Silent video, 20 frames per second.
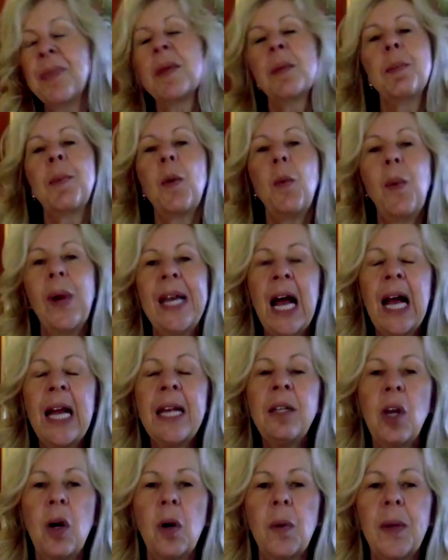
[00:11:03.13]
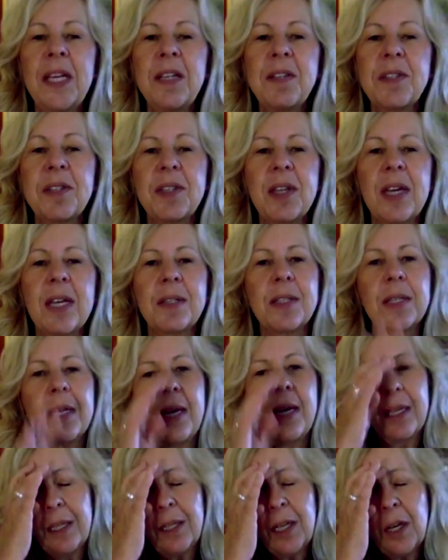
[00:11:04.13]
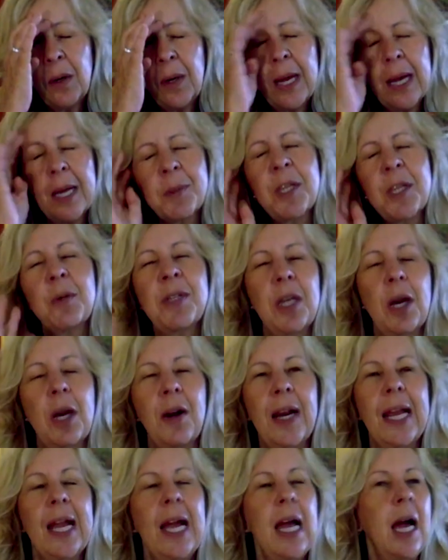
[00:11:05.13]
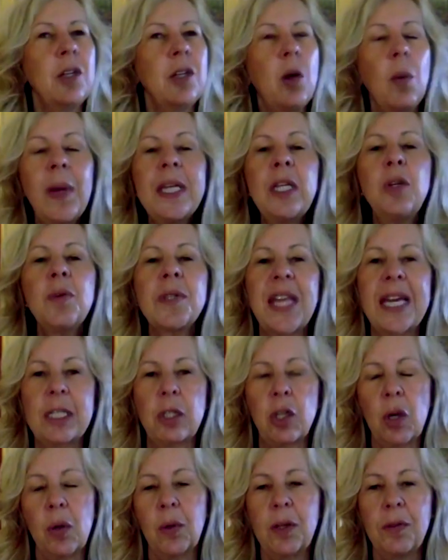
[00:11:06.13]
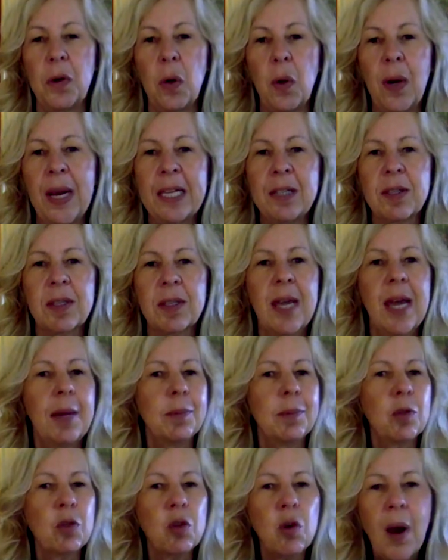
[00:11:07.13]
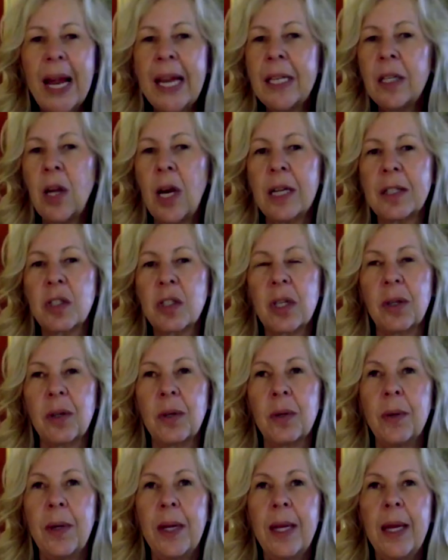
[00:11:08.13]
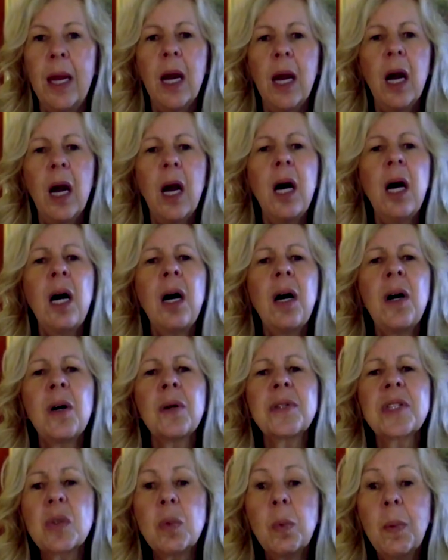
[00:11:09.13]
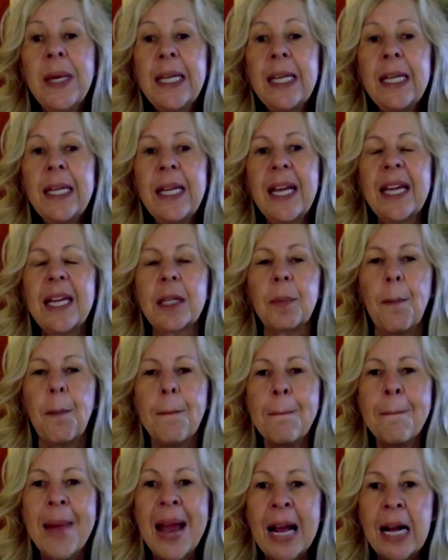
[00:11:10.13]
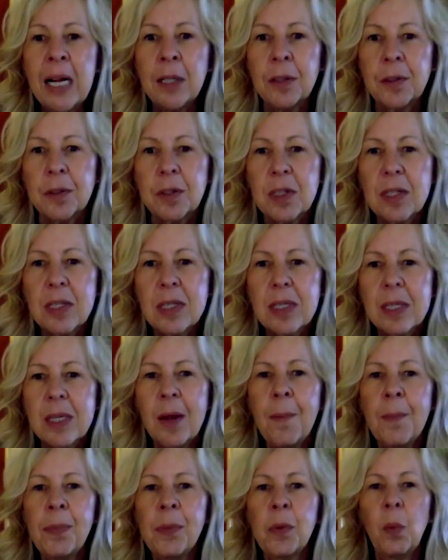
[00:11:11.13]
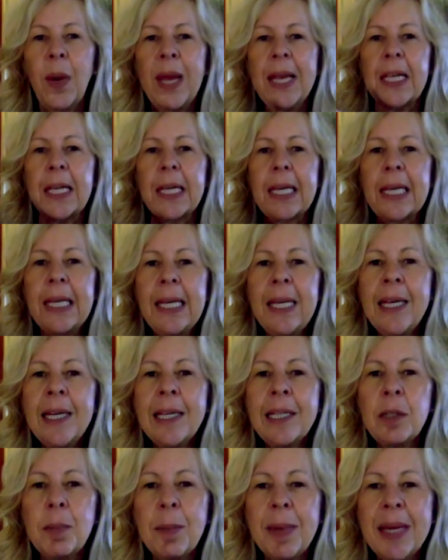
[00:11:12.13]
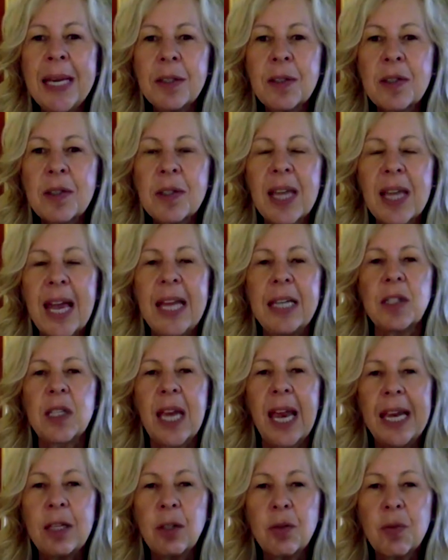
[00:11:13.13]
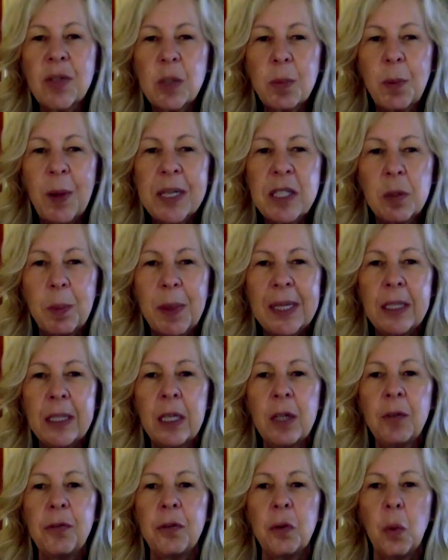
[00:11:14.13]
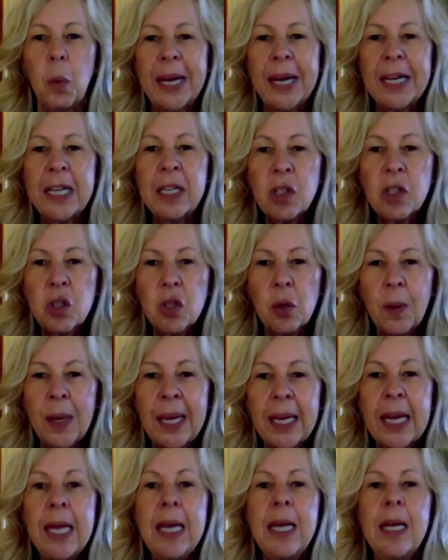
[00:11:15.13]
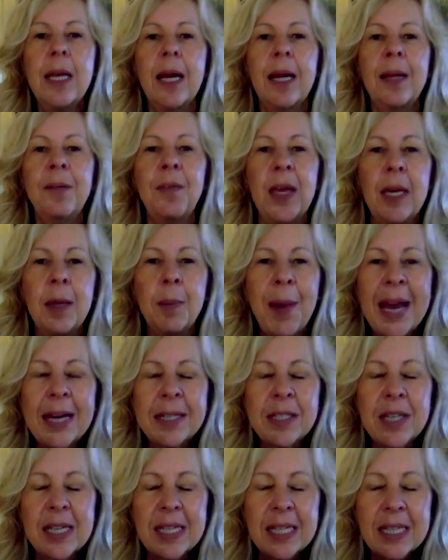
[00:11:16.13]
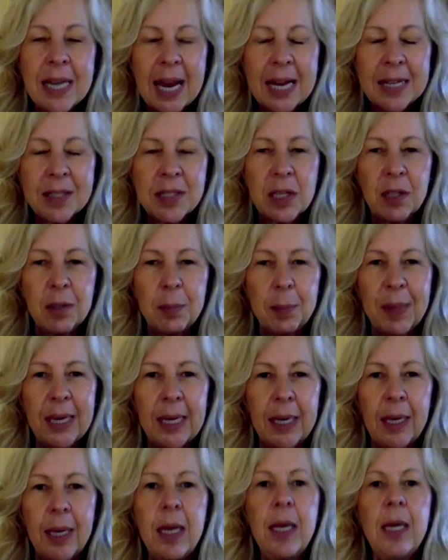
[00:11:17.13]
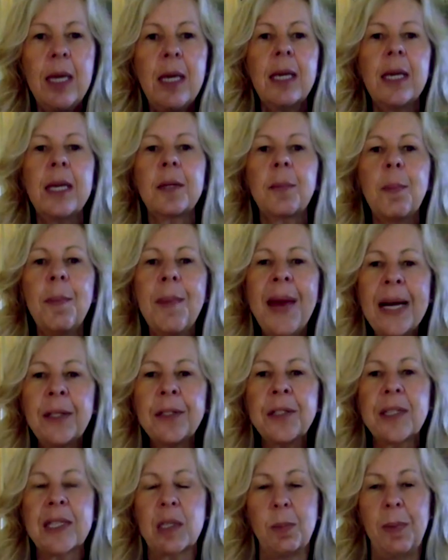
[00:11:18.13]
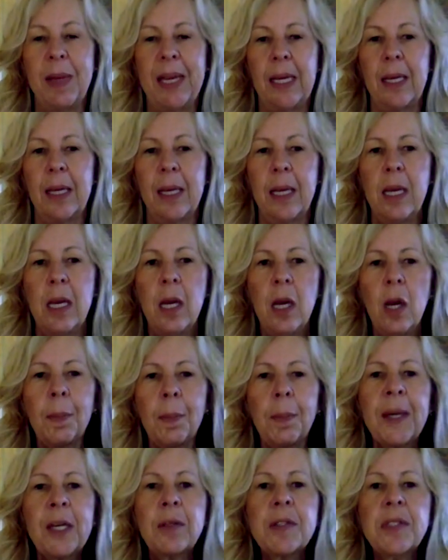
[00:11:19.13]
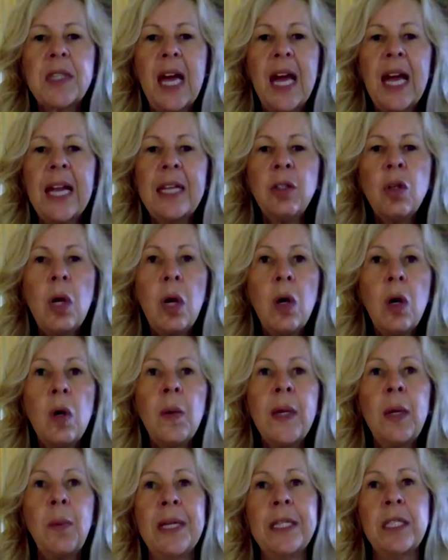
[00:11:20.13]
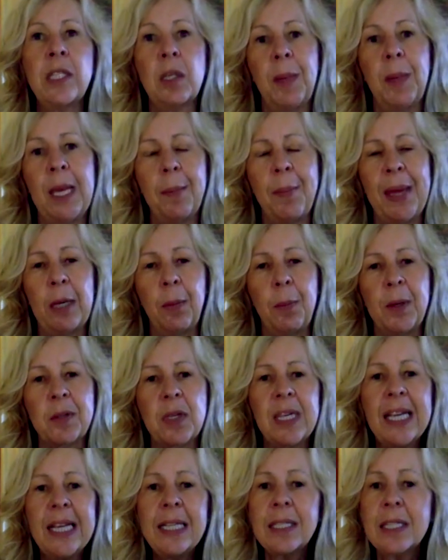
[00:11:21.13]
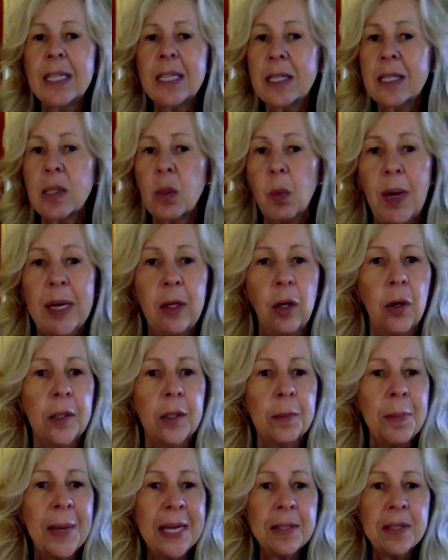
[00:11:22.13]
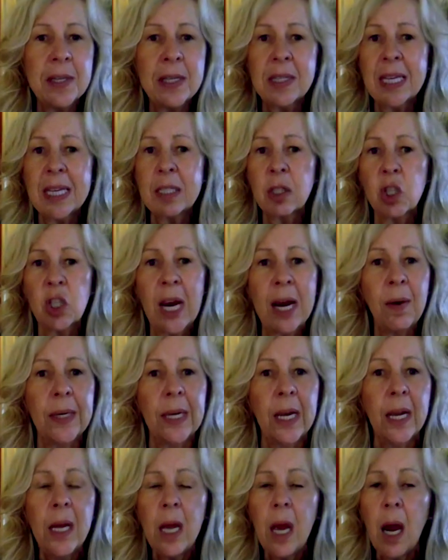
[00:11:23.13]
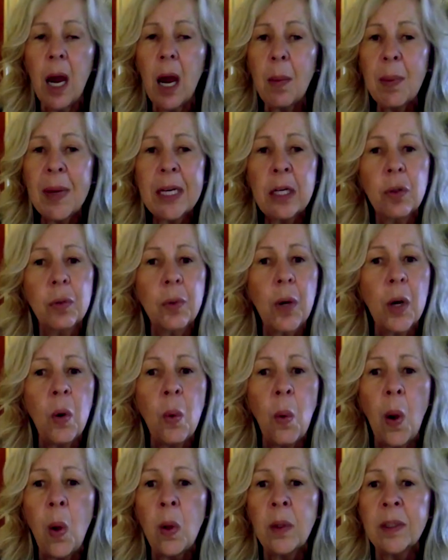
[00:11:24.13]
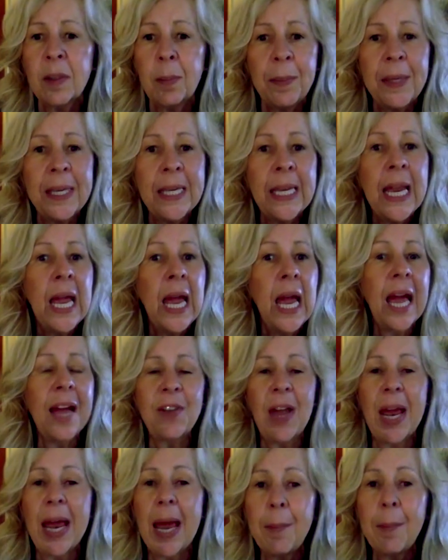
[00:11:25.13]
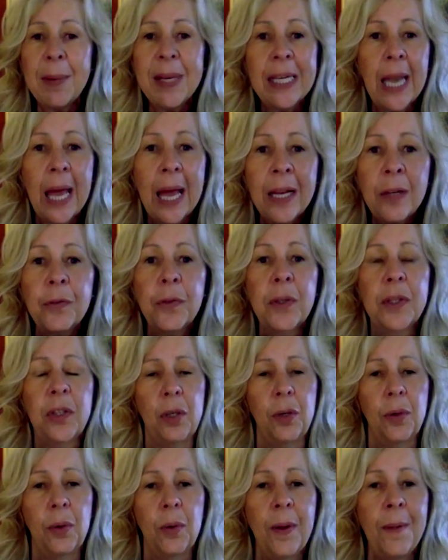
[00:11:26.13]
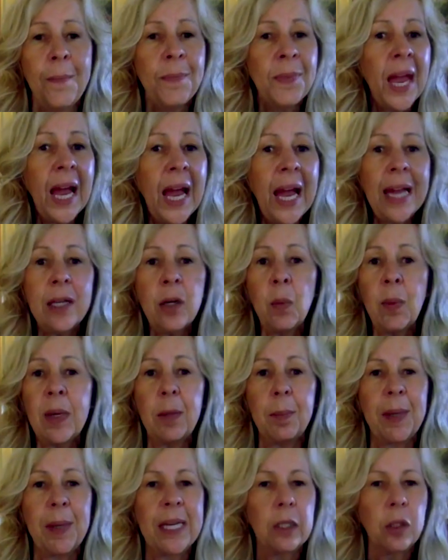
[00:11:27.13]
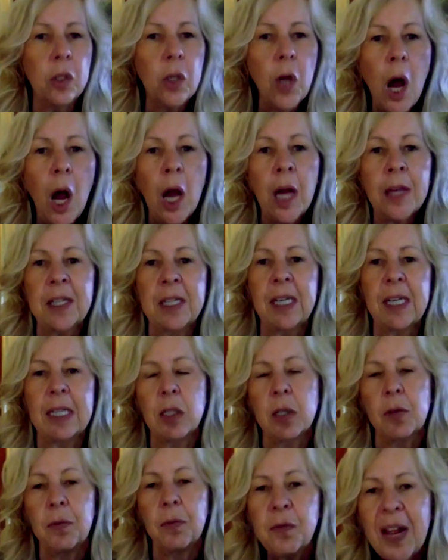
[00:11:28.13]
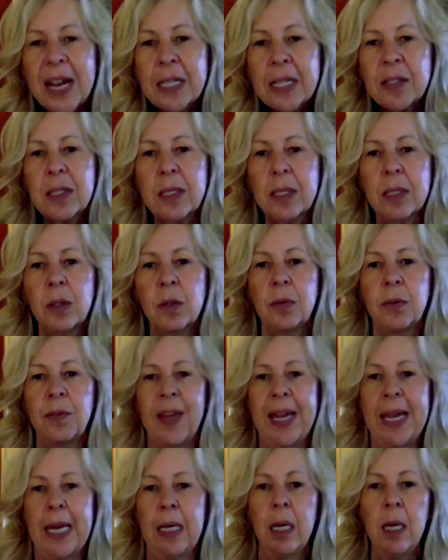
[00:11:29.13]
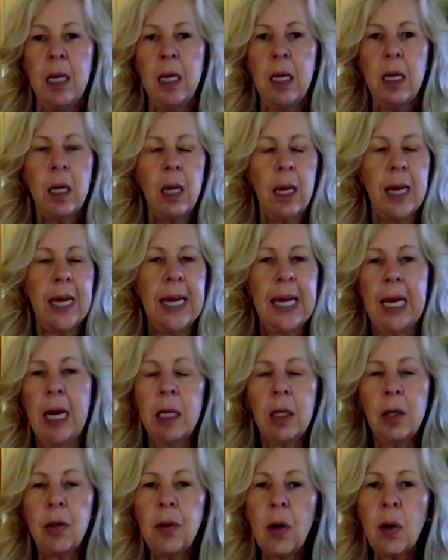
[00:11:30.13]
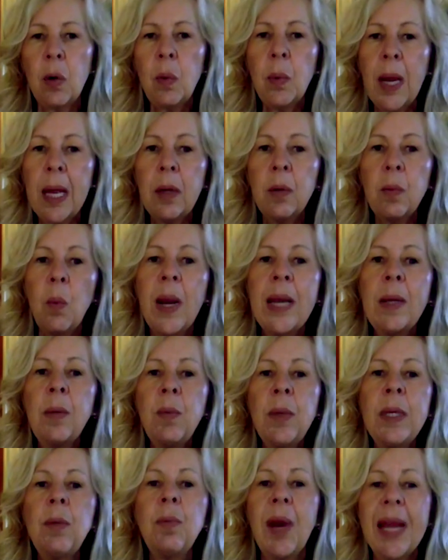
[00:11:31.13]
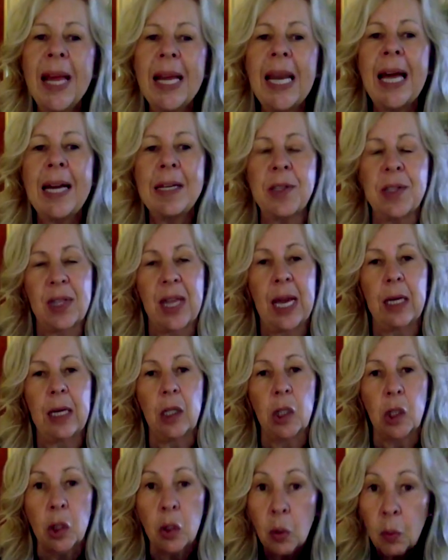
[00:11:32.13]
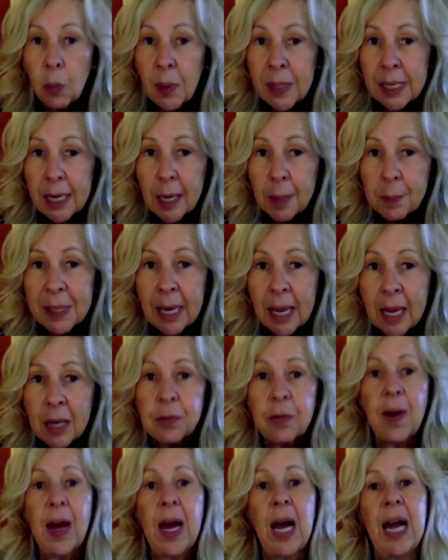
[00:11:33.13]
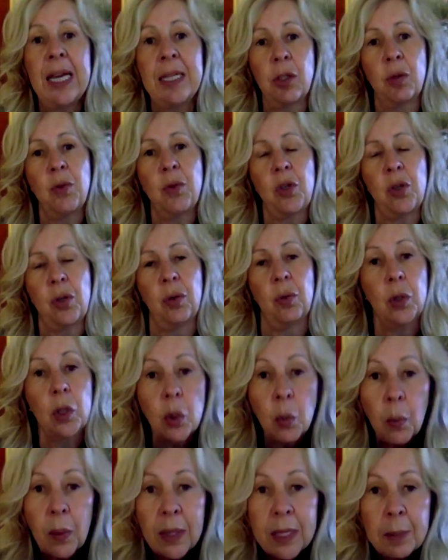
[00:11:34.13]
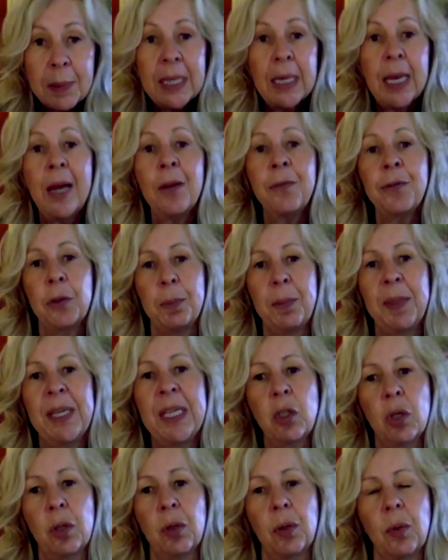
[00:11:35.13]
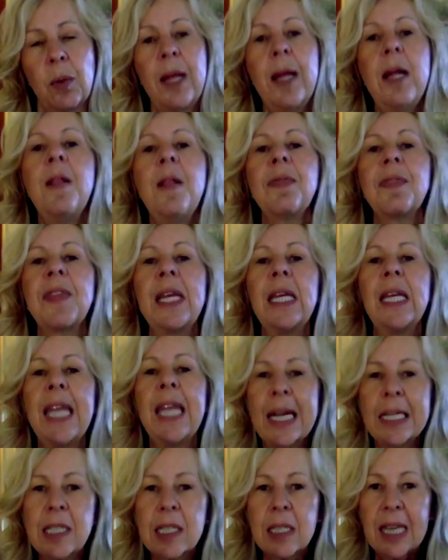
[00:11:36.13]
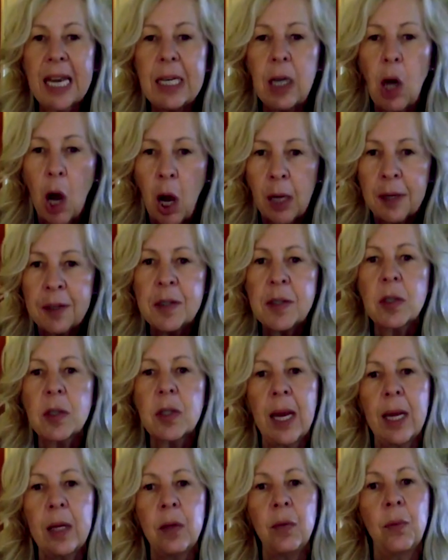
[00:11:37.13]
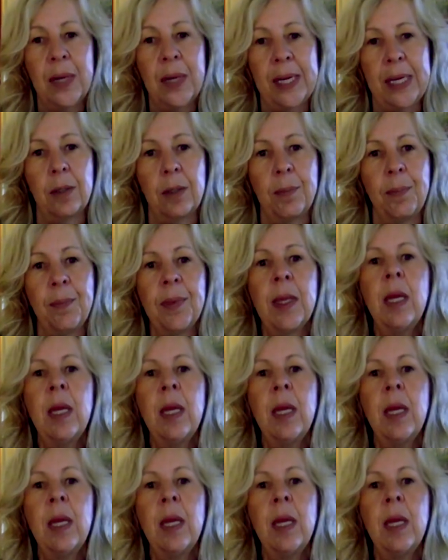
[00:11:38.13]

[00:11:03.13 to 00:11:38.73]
But when I know he says, You know, I'm so sorry, I don't want to use that tone of voice trying not to. Oh, sweetie, it melts mm-hmm. when he admits and takes responsibility for what he's doing and the impact it has on me. It melts me. Right. So because vulnerability. I know he wants to be a better person. He doesn't want to hurt me. As he says, Sharon, I want to grow old and be have a happy life with you. I don't want to be guarded and defensive and uh, you know, and when we realize that you want a happy life, I do too. You want to be loved, me too then let's get honest and real.